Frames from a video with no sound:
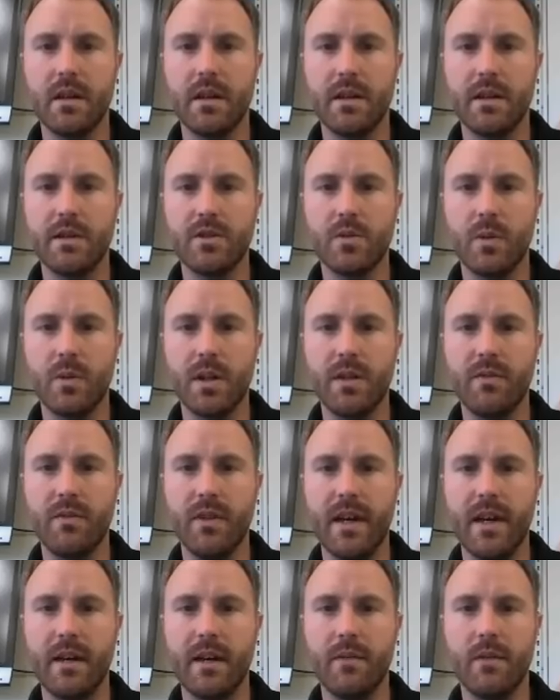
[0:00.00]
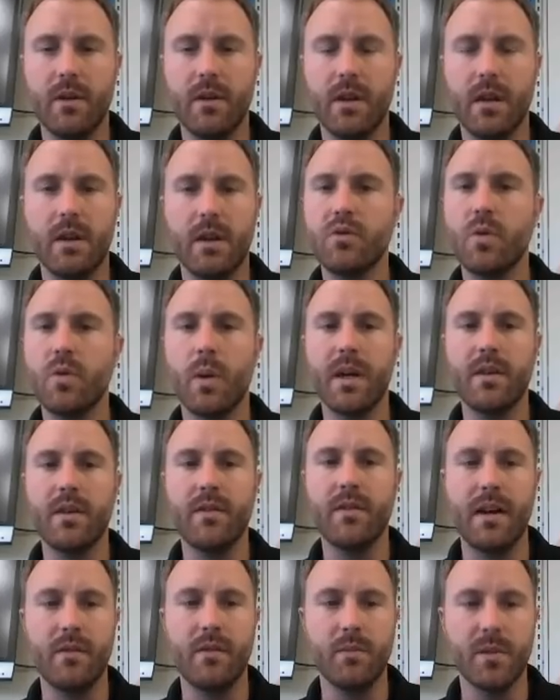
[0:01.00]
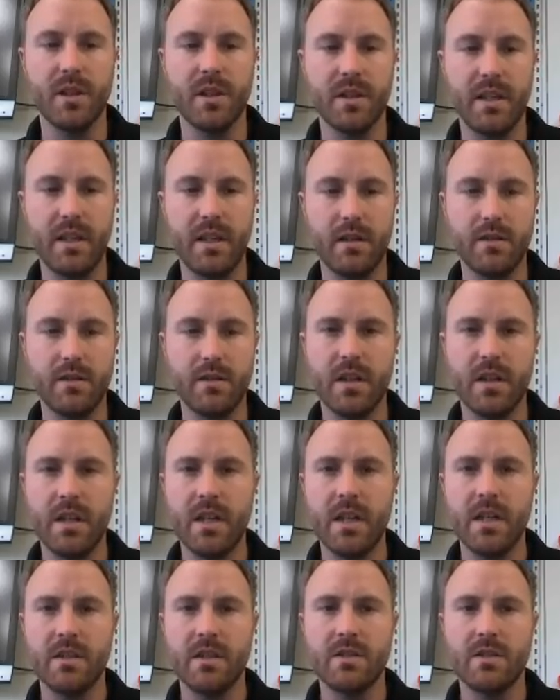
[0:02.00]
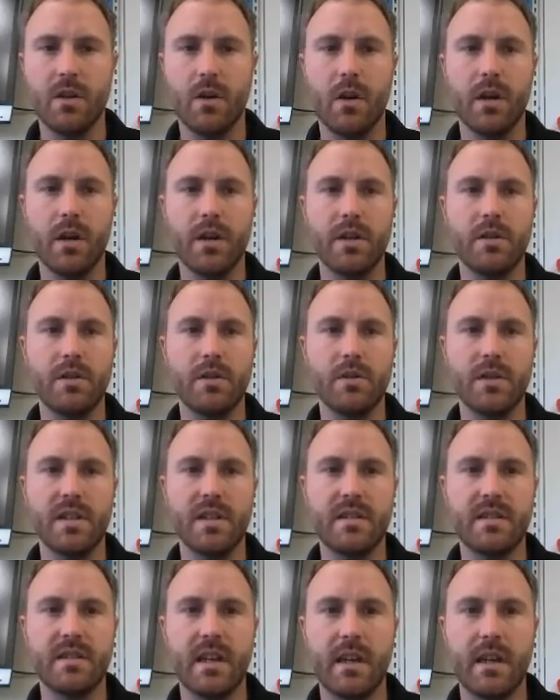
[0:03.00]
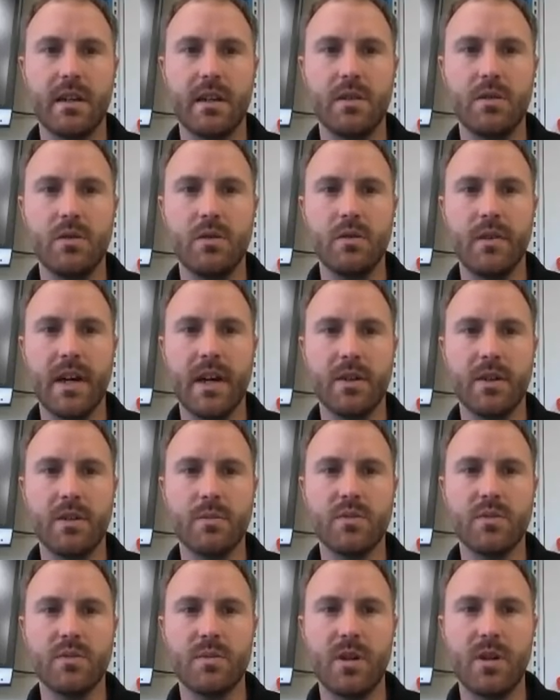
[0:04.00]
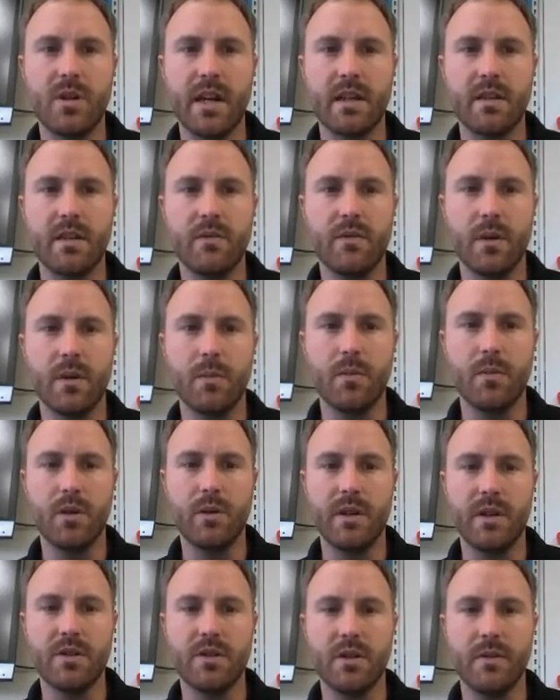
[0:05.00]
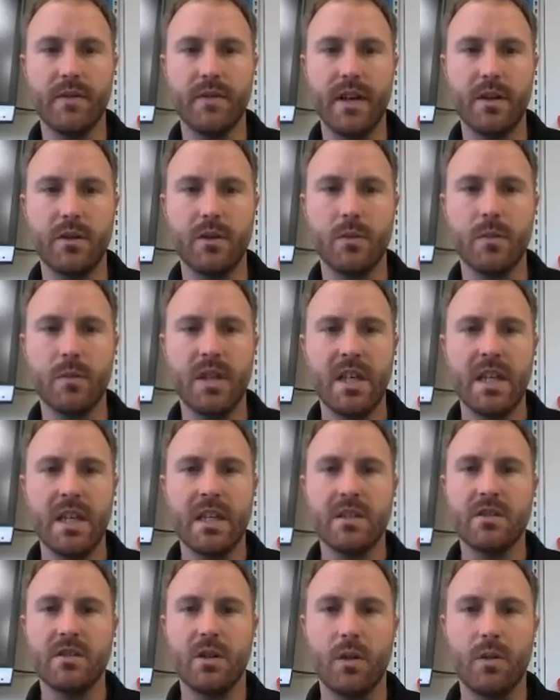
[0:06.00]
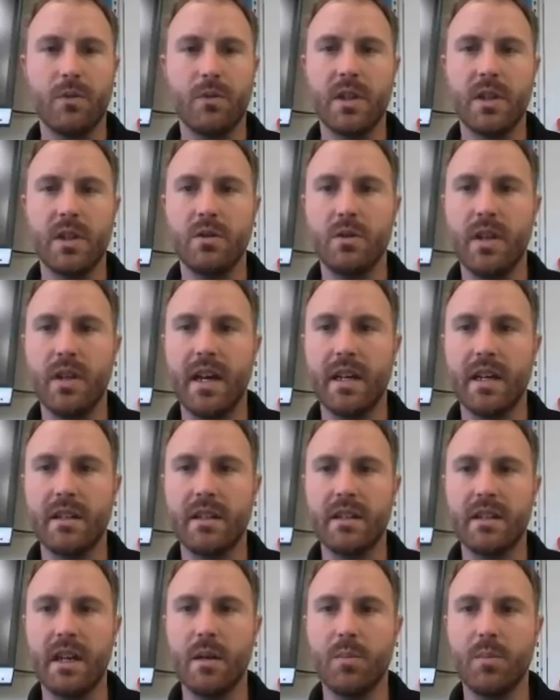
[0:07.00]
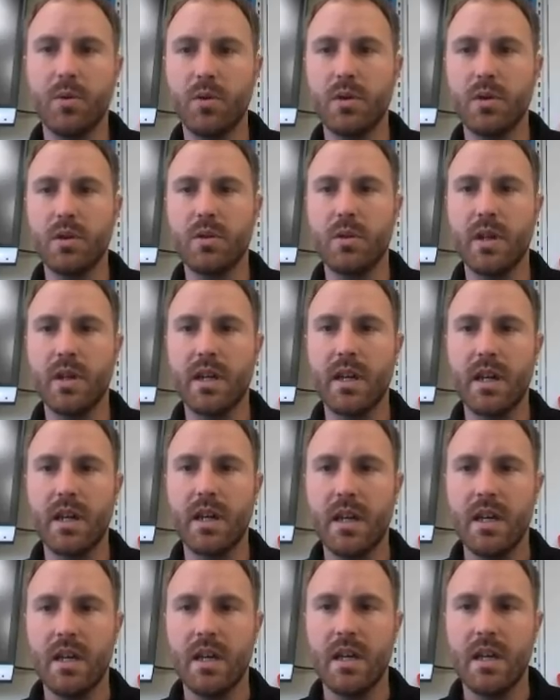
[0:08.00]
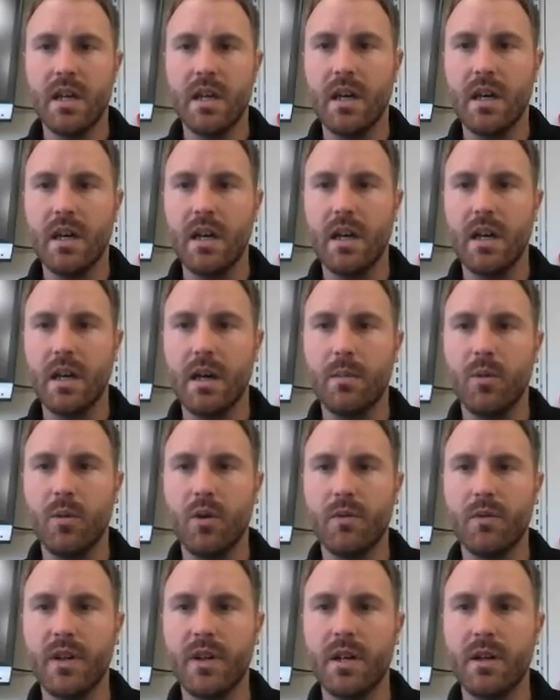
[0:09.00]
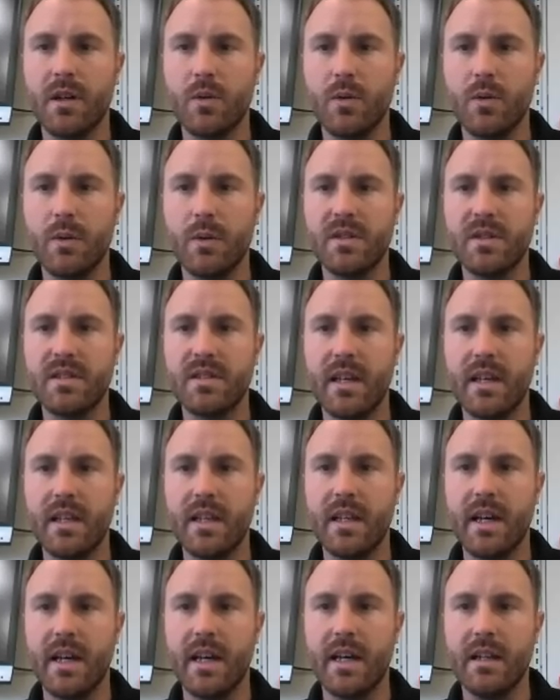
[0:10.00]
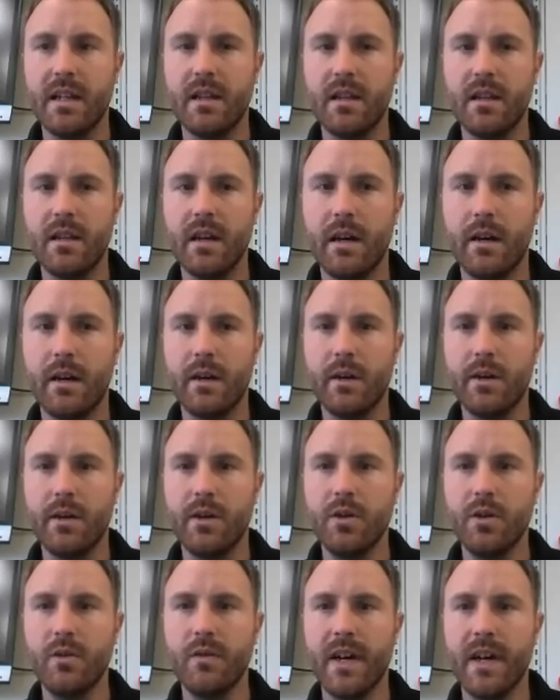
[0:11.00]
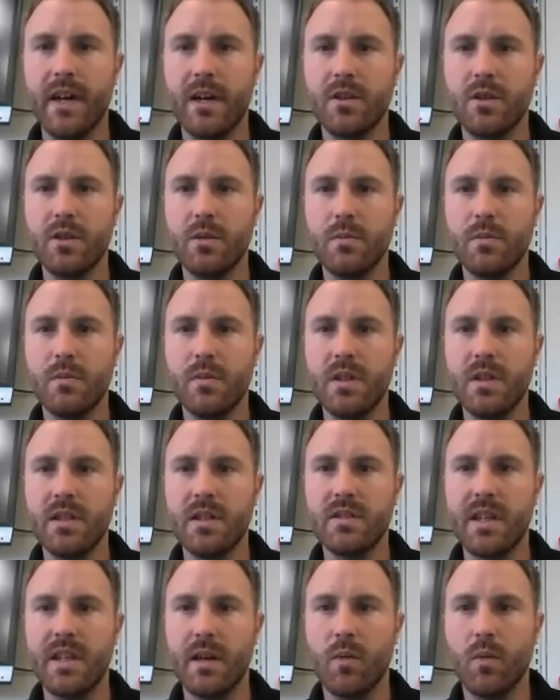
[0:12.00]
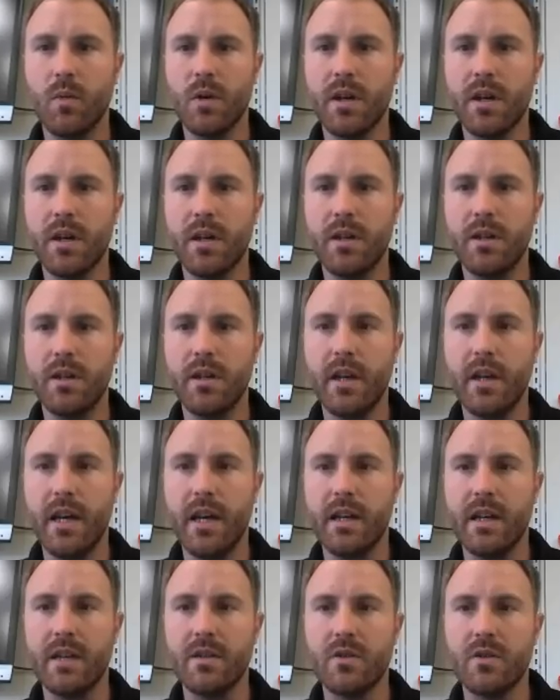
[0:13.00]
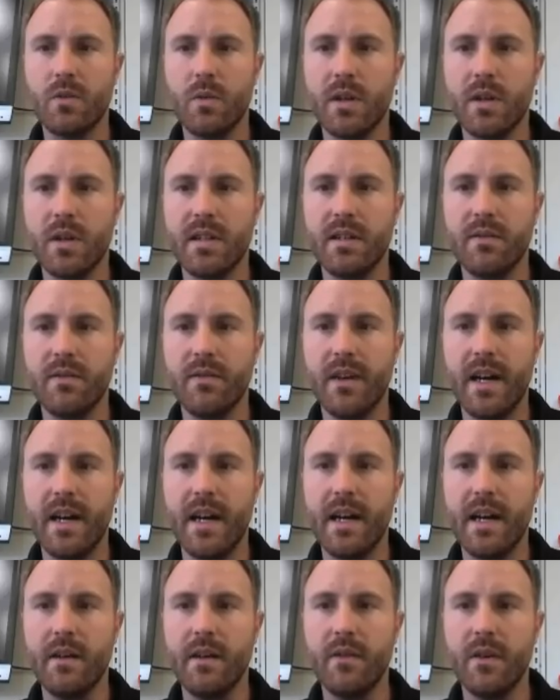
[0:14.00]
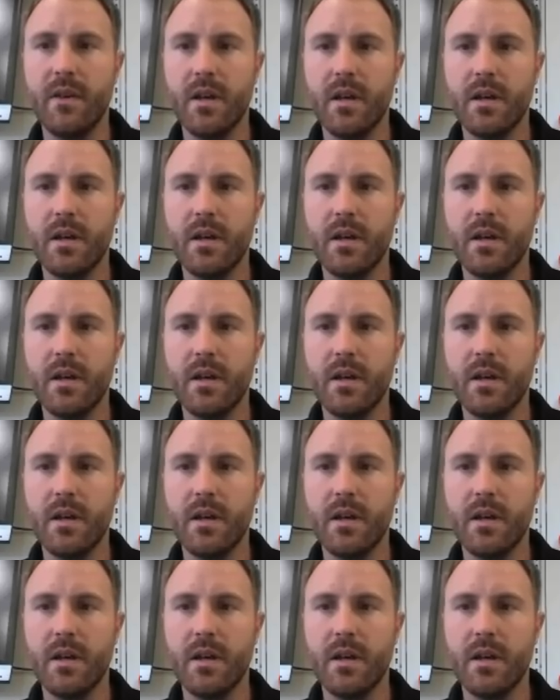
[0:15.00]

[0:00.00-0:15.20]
125 or 25 milliliters. So all you're doing is taking new volume, subtracting from original volume. So if we do that example real quick, um, over here we would say that our new volume is at 125